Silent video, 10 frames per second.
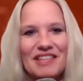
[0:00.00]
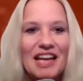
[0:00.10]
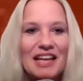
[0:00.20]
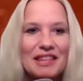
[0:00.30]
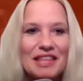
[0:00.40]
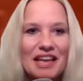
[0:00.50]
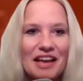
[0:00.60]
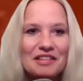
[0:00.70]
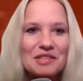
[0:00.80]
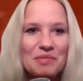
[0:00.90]
Anything
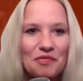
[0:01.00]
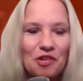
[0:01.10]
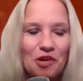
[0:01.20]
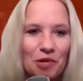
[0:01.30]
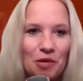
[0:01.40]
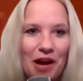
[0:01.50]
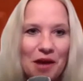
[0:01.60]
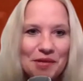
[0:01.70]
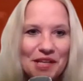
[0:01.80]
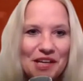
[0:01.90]
else before we
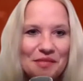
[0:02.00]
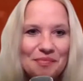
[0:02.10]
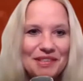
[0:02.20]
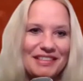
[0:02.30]
wrap it up?